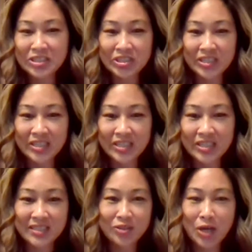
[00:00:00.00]
a
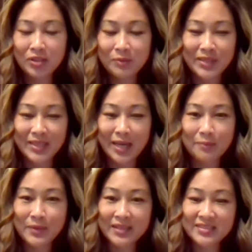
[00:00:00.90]
chance. I do not want to be
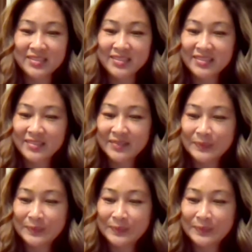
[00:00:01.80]
in that mix.